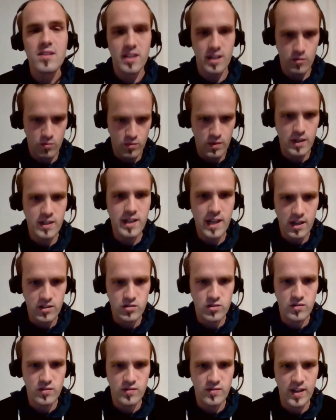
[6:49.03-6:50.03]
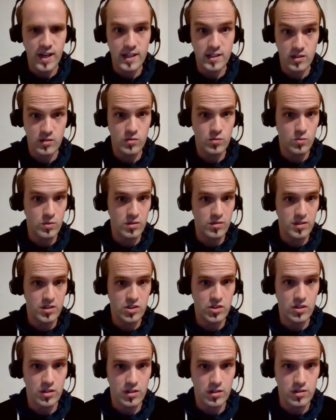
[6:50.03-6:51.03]
that in actual fact we're in
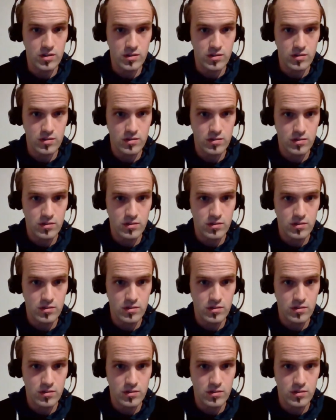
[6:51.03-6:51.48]
charge.